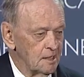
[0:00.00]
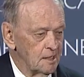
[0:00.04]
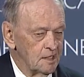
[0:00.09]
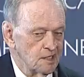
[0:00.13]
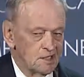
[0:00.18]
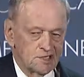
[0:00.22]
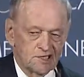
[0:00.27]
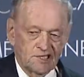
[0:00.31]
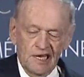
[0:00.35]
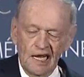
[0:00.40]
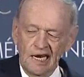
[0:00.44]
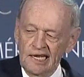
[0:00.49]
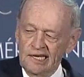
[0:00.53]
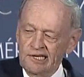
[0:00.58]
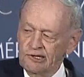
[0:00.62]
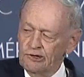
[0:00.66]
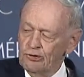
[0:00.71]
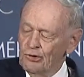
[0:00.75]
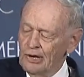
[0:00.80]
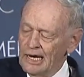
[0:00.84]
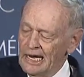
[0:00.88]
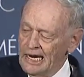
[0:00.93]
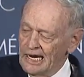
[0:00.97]
selling
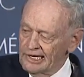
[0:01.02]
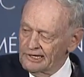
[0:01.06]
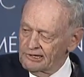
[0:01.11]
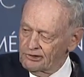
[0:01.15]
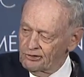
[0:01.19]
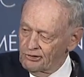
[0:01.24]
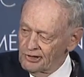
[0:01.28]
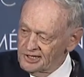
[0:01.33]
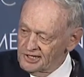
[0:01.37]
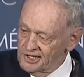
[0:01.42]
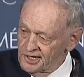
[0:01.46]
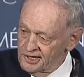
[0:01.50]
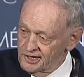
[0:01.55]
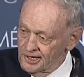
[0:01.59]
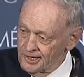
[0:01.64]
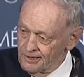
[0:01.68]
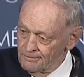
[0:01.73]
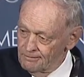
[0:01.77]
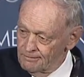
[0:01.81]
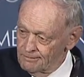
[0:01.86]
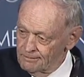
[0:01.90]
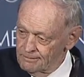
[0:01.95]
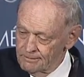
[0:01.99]
you electricity,
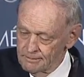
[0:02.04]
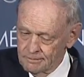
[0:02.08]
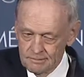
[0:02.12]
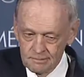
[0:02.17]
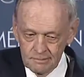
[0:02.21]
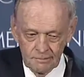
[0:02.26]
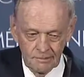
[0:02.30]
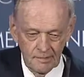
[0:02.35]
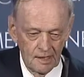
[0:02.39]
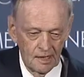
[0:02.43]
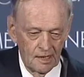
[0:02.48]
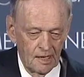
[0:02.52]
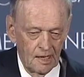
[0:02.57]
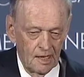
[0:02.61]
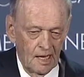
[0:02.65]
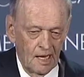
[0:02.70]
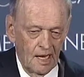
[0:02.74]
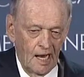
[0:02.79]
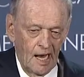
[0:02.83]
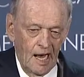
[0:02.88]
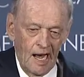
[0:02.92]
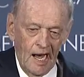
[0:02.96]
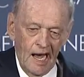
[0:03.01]

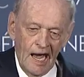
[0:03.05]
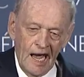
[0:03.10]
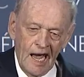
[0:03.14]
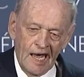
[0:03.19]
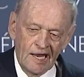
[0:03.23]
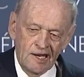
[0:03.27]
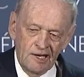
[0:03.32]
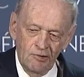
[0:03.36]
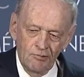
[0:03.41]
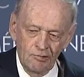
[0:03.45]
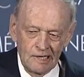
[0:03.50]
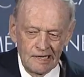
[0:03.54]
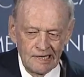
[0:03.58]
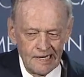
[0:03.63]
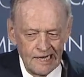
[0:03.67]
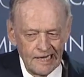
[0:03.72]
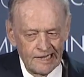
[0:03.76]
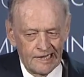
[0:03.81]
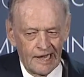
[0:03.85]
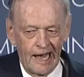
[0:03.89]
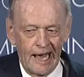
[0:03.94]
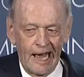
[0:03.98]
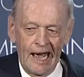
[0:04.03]
and you will
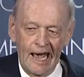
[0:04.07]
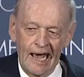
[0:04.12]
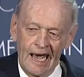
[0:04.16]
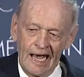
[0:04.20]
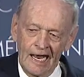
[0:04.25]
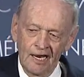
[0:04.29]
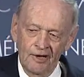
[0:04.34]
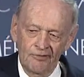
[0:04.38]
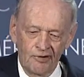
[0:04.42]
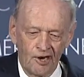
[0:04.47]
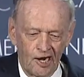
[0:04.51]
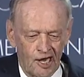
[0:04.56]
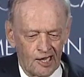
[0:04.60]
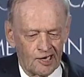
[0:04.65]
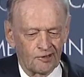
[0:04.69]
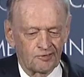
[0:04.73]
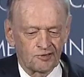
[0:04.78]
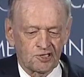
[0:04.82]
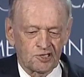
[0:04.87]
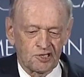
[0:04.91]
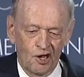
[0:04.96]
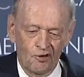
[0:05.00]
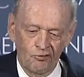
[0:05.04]
need a hell of a lot
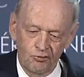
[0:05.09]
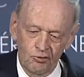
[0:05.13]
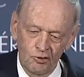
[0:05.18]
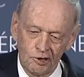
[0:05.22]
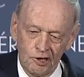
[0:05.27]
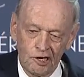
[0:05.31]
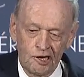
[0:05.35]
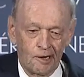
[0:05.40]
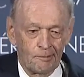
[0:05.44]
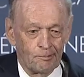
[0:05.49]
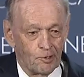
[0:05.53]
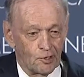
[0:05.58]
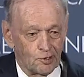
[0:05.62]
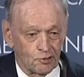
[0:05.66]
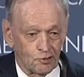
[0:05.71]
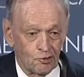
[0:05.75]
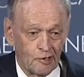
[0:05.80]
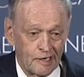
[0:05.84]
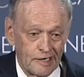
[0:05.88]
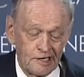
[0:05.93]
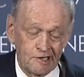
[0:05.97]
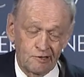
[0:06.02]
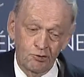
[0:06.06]
of softwood lumber
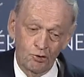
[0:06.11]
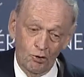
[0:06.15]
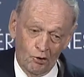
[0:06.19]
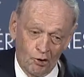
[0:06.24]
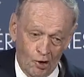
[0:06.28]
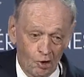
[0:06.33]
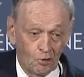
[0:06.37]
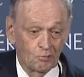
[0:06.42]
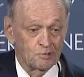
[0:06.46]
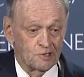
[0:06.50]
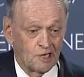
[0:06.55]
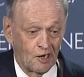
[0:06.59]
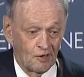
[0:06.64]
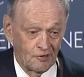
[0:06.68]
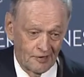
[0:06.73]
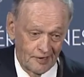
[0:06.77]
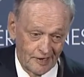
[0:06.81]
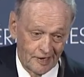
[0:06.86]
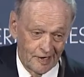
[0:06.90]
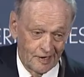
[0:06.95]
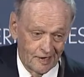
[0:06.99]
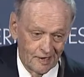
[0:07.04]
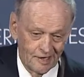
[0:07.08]
to heat your home down
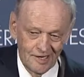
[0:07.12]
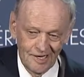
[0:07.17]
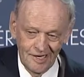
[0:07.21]
there.